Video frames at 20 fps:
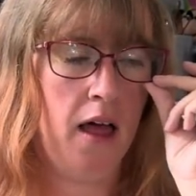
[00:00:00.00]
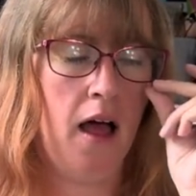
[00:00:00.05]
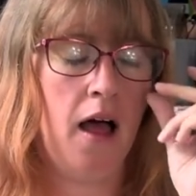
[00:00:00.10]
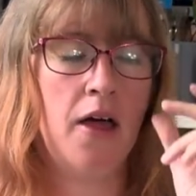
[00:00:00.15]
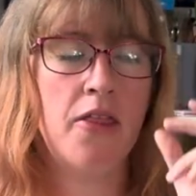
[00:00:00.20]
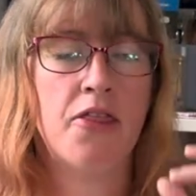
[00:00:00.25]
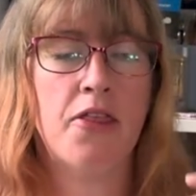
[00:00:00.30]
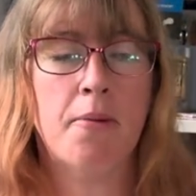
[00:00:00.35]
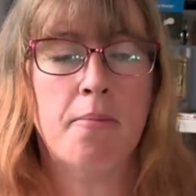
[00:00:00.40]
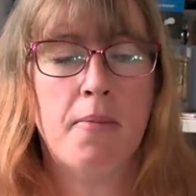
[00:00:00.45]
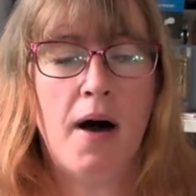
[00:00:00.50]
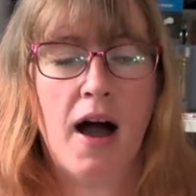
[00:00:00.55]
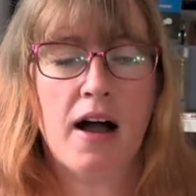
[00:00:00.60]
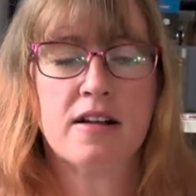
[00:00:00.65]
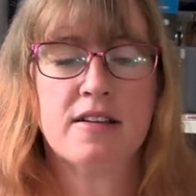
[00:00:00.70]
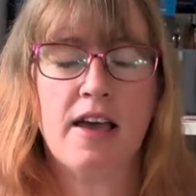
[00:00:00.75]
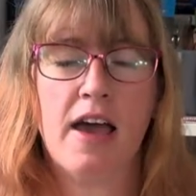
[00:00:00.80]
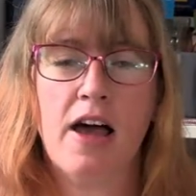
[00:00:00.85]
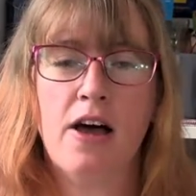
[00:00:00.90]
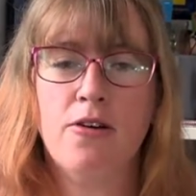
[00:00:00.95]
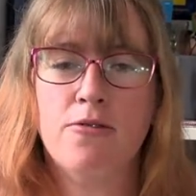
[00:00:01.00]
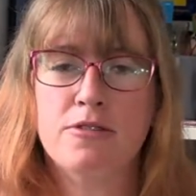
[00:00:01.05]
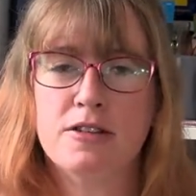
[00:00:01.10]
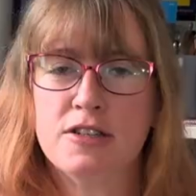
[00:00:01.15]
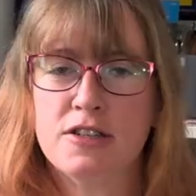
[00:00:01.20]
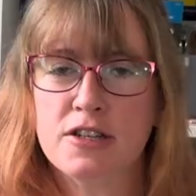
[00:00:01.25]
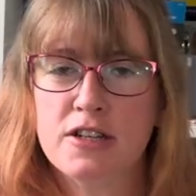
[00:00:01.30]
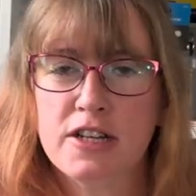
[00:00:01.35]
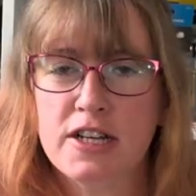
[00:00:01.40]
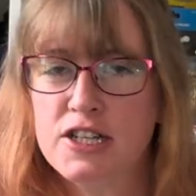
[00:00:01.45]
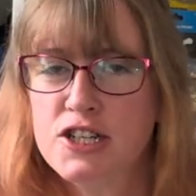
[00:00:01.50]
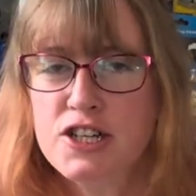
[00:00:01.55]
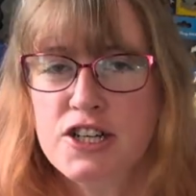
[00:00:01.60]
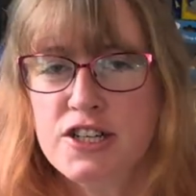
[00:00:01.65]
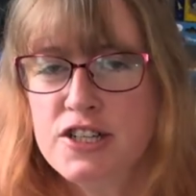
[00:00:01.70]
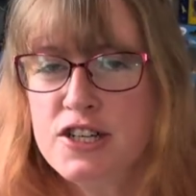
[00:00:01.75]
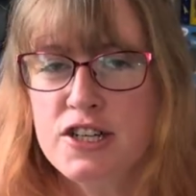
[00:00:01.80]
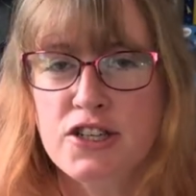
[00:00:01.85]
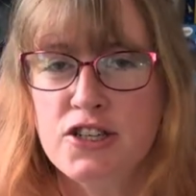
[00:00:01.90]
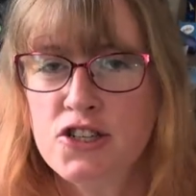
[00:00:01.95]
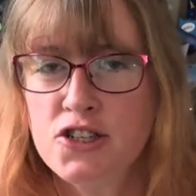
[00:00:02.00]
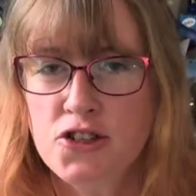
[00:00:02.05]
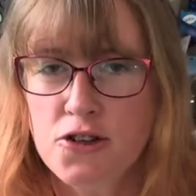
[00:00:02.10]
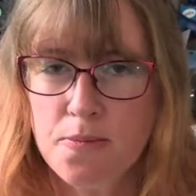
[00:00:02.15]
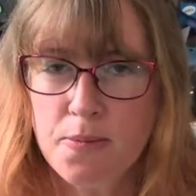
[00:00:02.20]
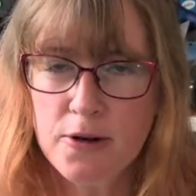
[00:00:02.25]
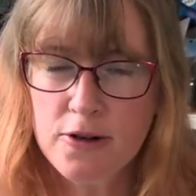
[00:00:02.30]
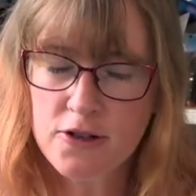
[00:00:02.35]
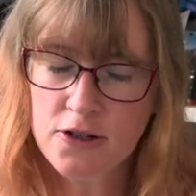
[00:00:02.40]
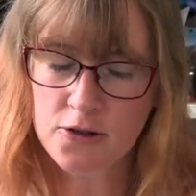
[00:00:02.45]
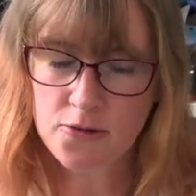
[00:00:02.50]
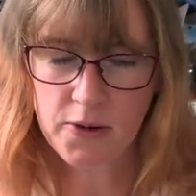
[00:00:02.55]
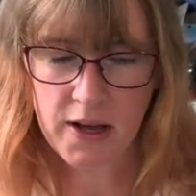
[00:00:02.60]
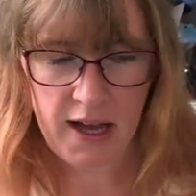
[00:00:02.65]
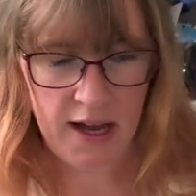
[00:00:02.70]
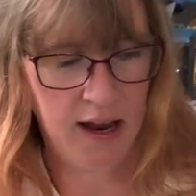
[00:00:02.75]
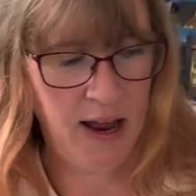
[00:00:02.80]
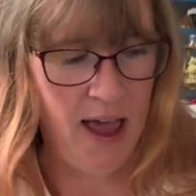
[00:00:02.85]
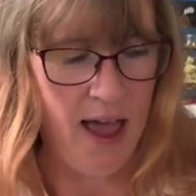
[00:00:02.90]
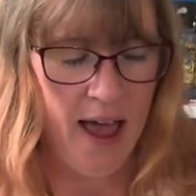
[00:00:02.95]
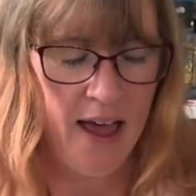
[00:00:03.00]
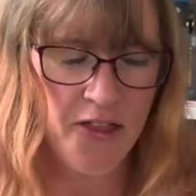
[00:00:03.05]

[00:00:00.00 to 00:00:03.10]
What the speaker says: The mocktail was delicious. It's super sweet.